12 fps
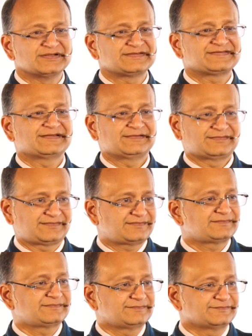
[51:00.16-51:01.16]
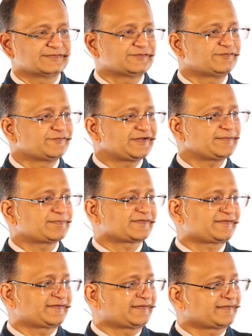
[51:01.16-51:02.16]
seller with
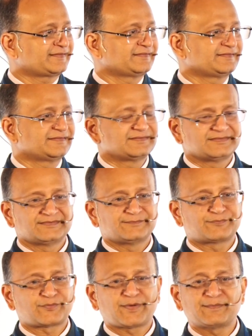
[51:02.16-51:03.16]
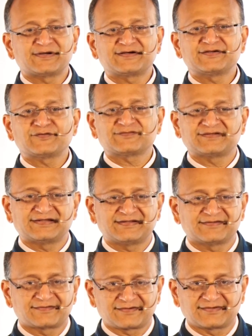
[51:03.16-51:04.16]
50% probability of
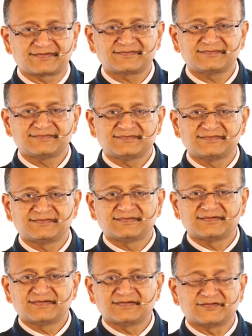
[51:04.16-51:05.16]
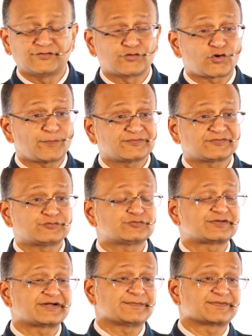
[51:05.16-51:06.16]
selling right, drops to
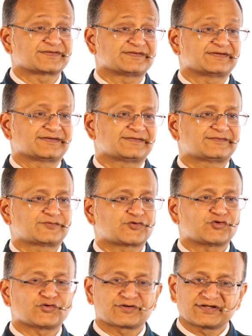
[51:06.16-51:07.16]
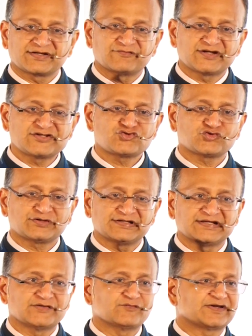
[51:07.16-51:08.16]
3%. So your eventual
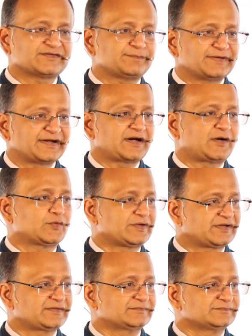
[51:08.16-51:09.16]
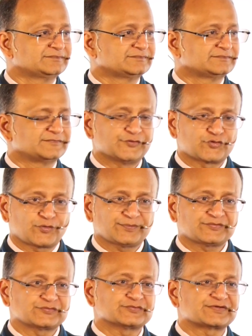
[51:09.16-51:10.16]
investment outcome
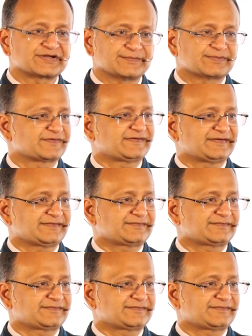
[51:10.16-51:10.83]
drops to 3%.